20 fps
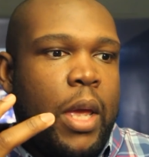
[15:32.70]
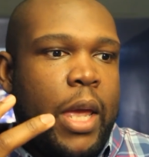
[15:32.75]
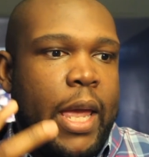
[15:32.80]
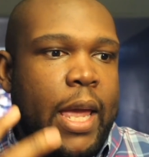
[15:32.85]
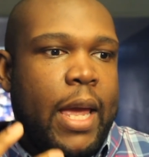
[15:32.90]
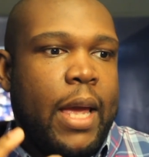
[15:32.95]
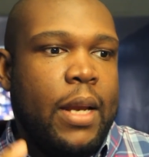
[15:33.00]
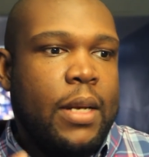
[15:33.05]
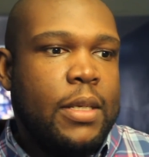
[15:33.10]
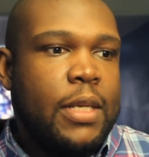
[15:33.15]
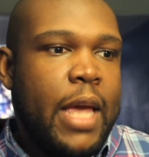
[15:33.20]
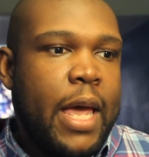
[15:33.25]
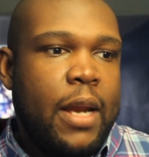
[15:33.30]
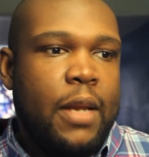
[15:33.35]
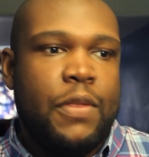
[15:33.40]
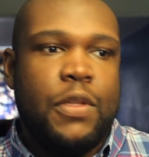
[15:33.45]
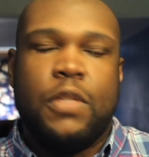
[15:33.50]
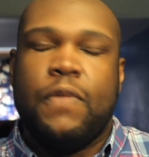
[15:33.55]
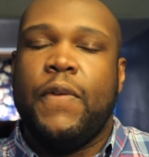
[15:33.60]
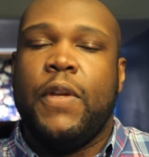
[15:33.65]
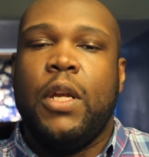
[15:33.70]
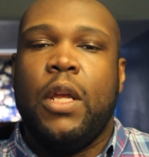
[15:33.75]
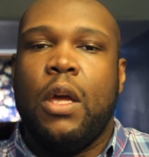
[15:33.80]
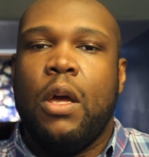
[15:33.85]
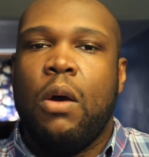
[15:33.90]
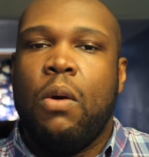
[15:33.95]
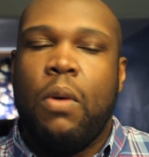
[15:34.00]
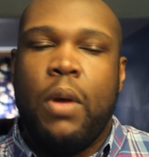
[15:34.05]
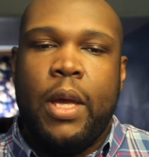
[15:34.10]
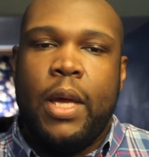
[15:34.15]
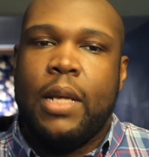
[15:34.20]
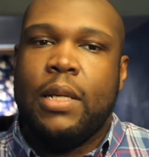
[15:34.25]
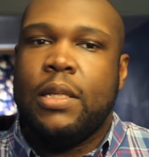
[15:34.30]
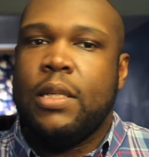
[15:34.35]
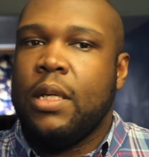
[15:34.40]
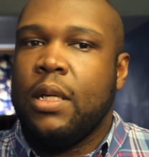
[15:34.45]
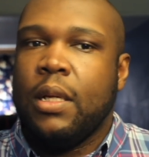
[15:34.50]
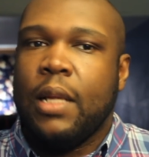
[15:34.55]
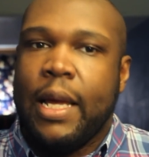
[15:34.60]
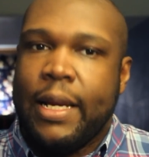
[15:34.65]
and edit this video
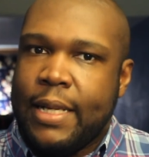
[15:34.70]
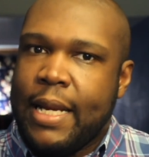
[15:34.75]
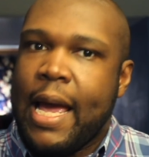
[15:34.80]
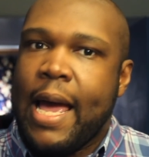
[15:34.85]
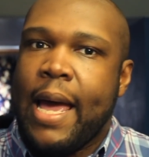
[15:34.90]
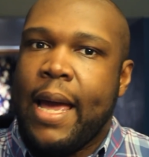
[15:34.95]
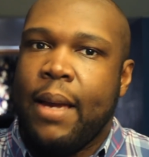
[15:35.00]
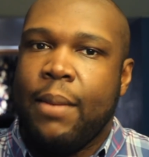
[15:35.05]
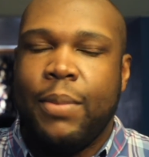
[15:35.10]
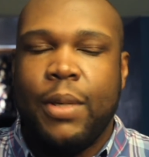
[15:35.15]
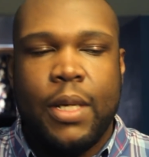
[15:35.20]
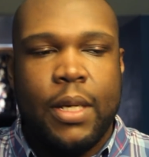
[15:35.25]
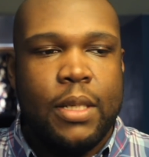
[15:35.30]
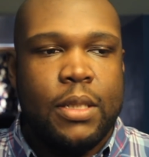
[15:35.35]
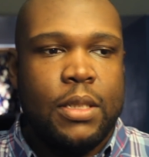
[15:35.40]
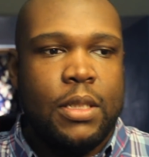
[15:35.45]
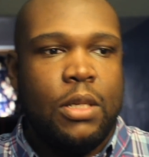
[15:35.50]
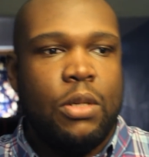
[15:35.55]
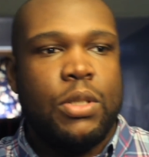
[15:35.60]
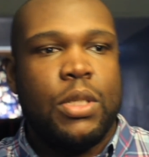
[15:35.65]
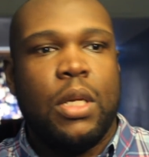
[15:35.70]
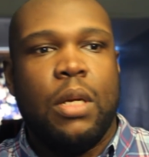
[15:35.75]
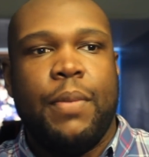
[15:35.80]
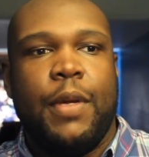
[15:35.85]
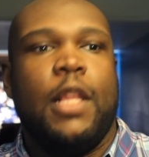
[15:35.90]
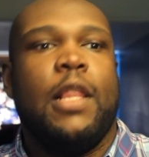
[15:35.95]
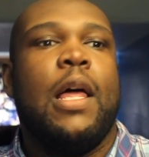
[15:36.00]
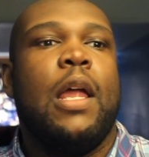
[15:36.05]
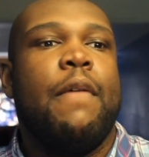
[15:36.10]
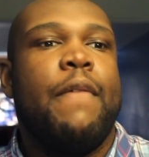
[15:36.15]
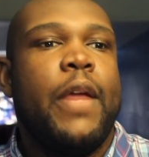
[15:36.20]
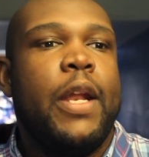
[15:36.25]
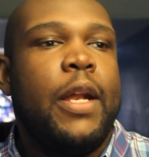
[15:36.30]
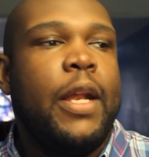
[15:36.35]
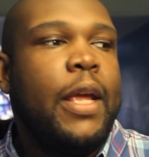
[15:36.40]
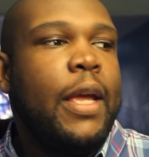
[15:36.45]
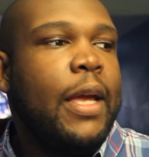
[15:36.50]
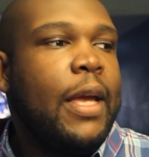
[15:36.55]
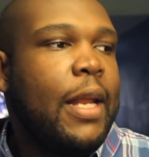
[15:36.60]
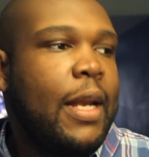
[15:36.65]
until I die because there's going to be a lot of
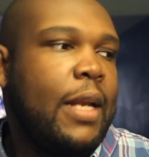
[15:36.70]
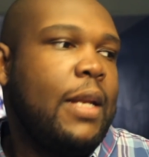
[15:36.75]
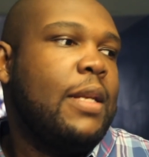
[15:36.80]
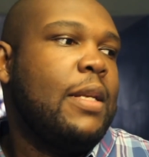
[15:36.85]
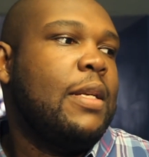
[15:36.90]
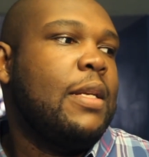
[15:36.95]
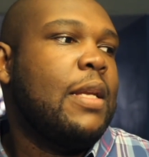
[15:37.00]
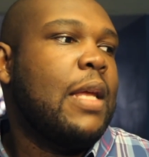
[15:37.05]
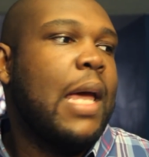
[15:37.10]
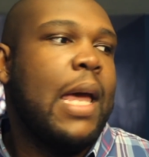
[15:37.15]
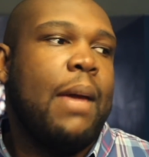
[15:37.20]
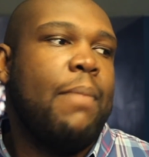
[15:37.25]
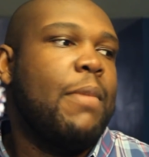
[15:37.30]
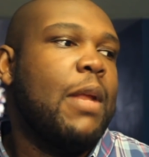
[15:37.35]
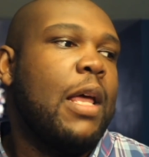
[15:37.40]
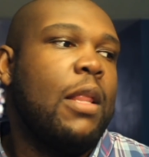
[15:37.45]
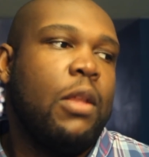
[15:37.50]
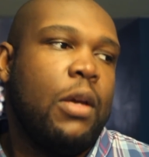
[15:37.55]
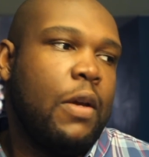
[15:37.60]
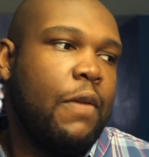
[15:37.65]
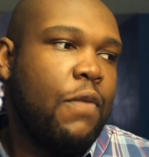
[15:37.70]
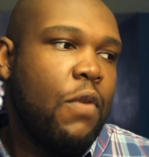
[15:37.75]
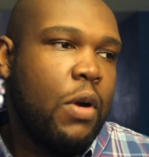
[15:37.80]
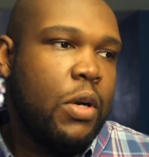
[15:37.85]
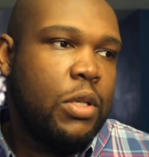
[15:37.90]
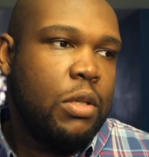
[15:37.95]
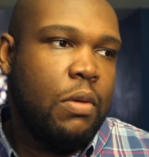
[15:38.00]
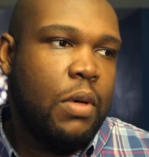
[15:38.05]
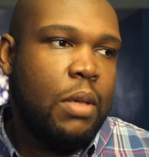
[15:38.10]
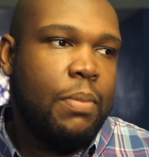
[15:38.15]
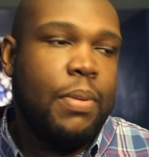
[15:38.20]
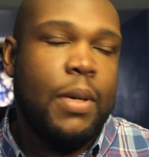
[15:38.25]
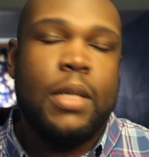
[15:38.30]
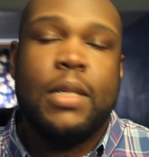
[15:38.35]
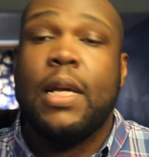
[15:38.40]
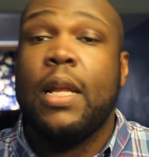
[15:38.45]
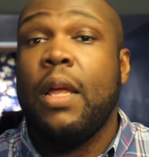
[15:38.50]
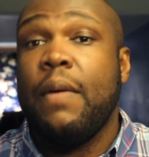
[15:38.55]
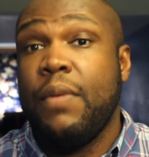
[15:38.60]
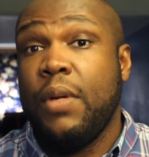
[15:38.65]
editing and I'm not looking forward to it, but
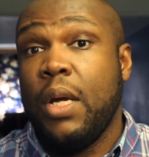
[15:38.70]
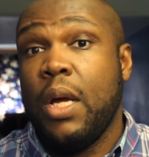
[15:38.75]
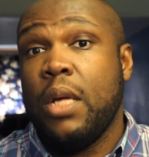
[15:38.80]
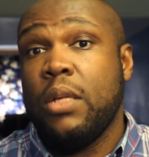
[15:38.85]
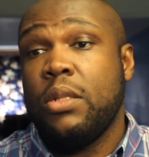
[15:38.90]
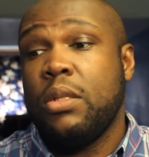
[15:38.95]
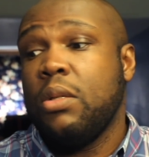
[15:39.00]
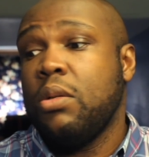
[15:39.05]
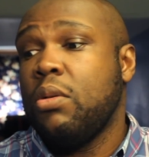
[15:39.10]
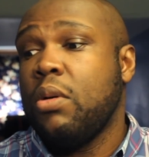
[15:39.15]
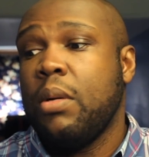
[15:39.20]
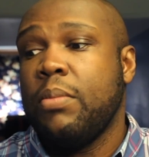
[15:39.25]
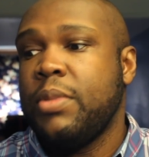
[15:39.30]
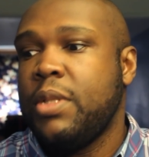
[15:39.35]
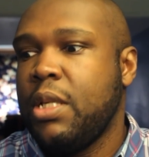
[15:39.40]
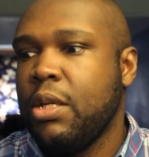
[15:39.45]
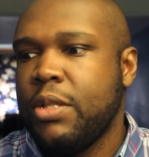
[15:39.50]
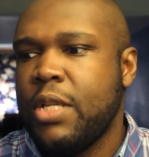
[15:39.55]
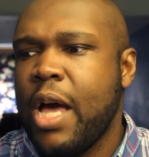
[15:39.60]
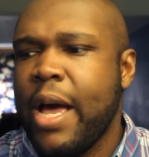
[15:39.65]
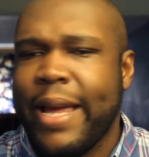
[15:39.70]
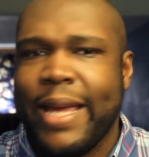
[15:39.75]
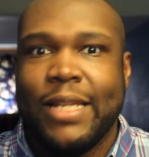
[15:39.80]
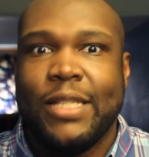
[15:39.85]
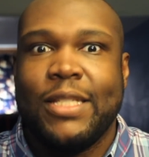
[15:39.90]
I love you guys, so I'm still talking.